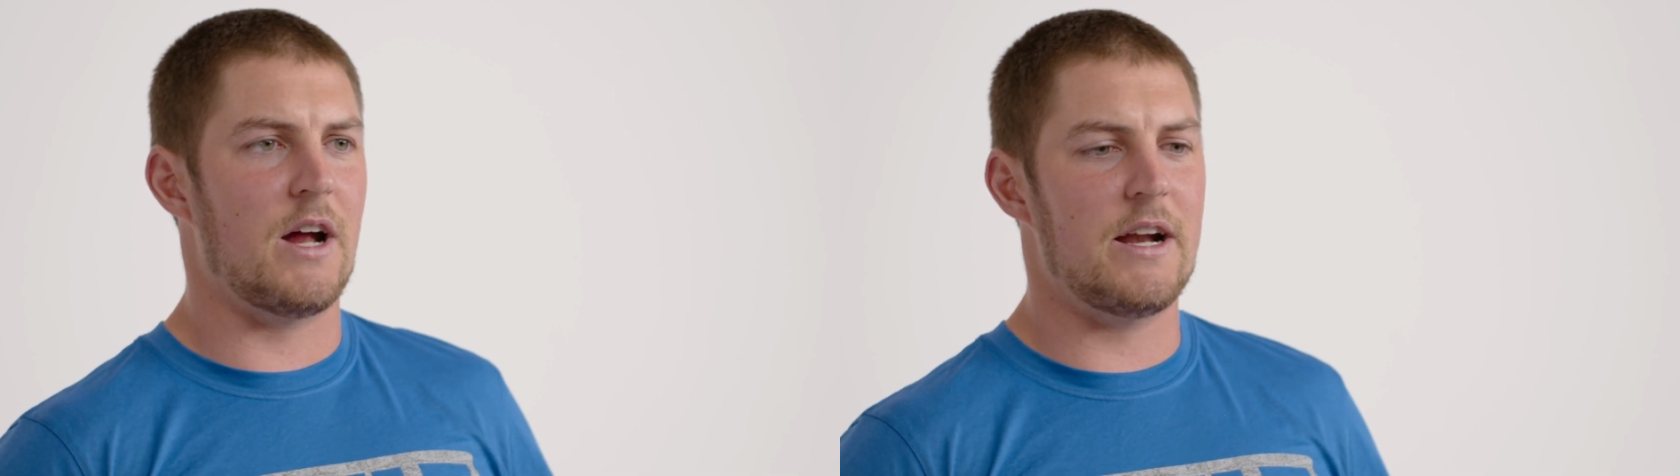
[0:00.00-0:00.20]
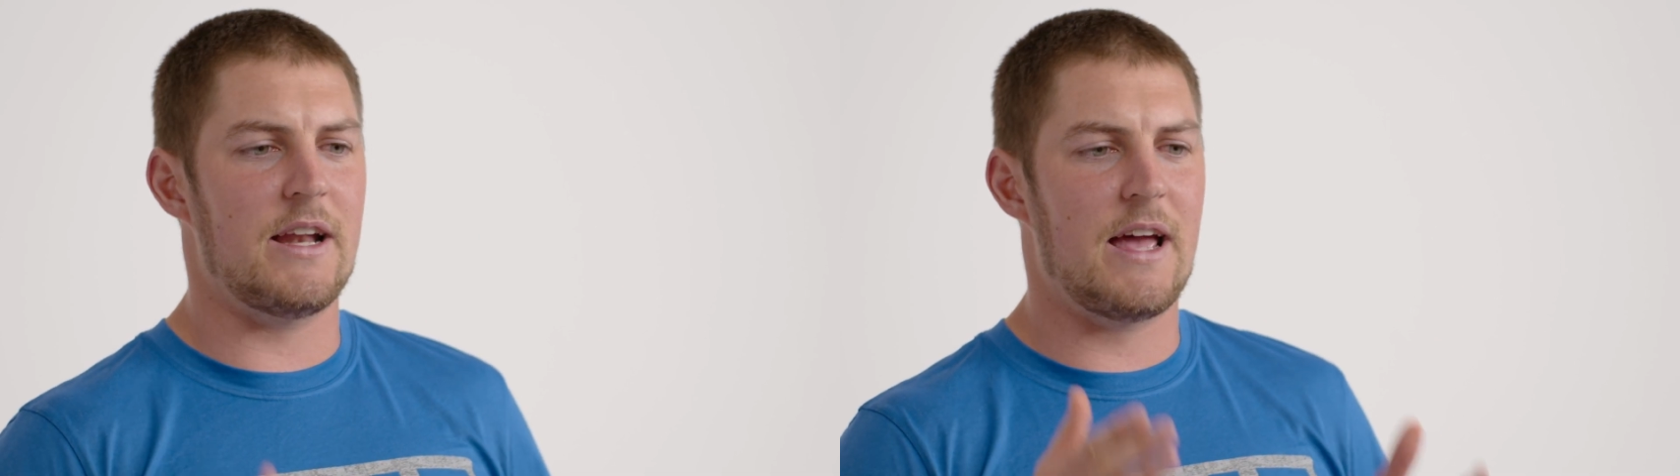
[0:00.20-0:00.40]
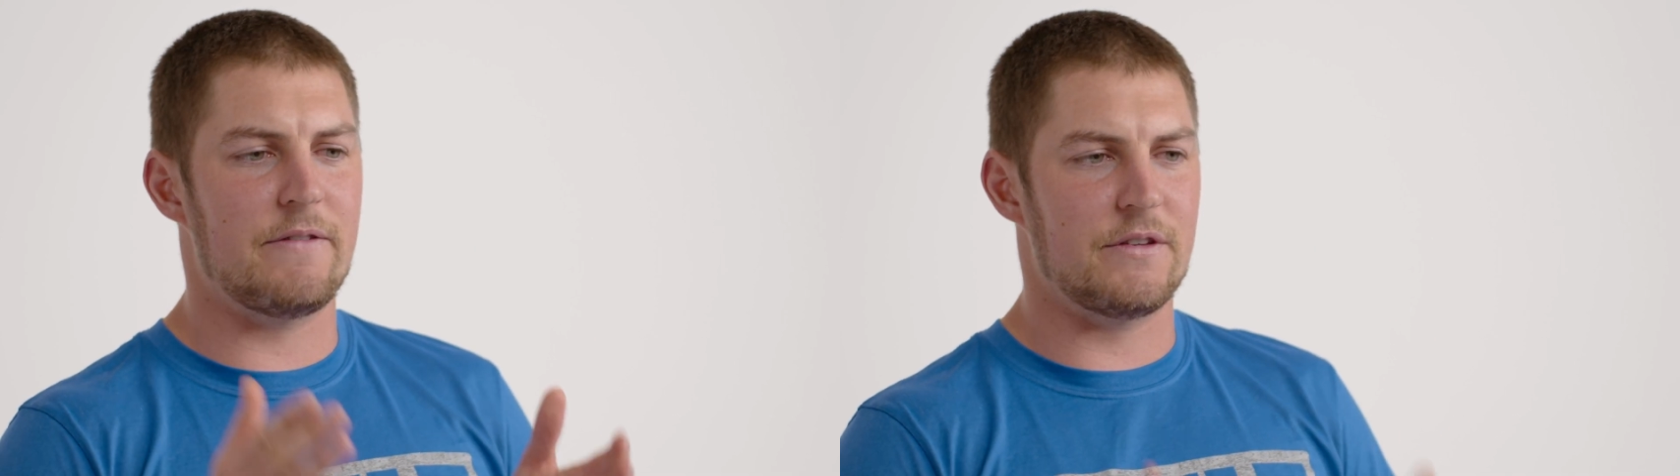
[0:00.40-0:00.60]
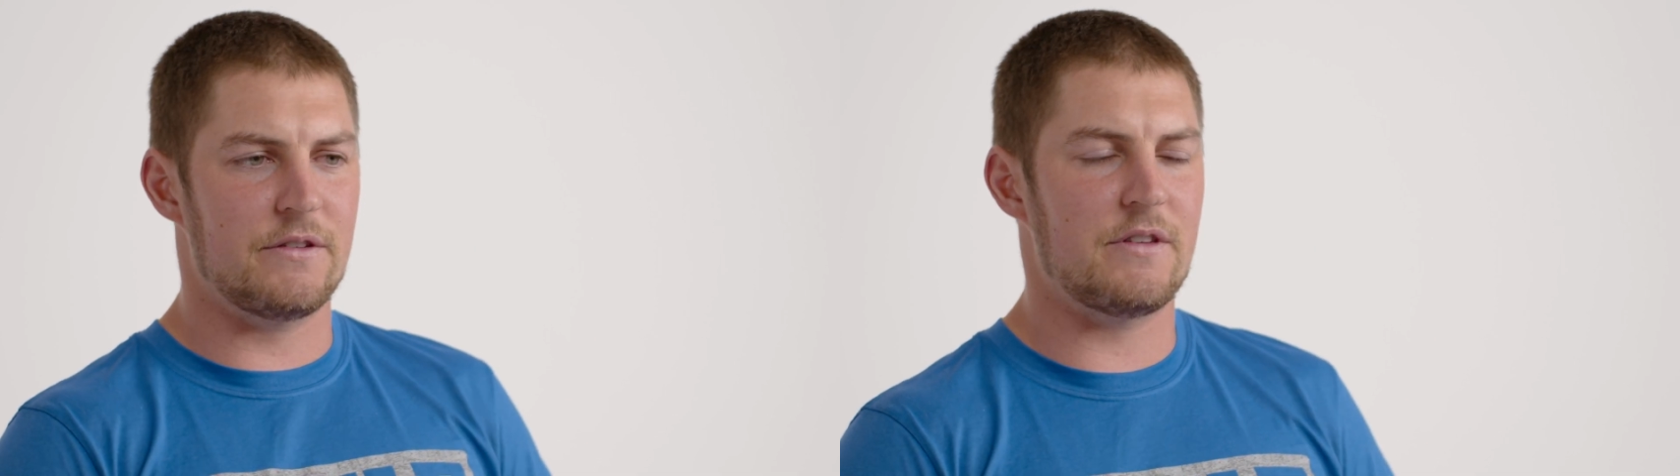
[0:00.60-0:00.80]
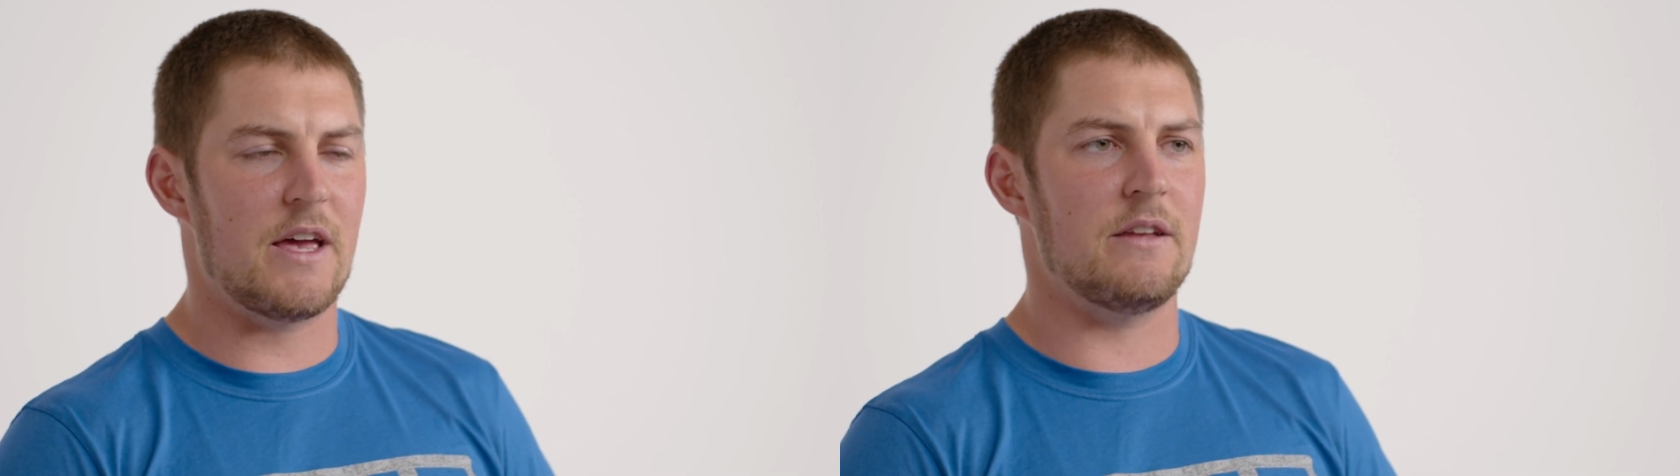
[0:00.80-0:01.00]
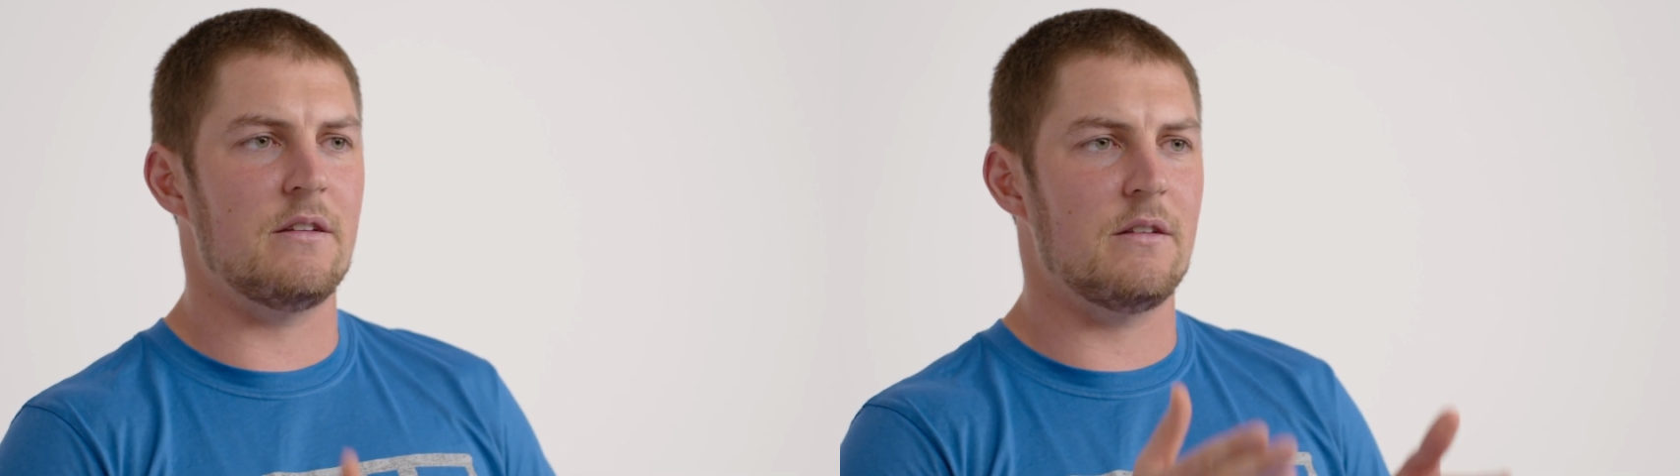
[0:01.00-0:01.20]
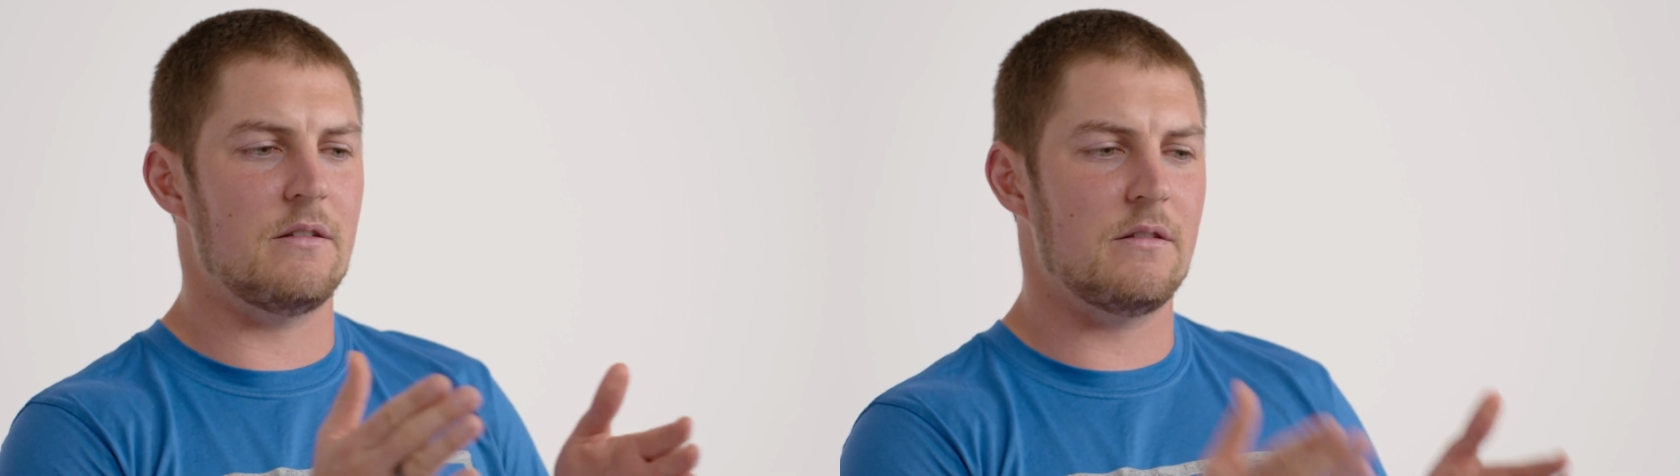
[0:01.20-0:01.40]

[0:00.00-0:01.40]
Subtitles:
I didn't have a set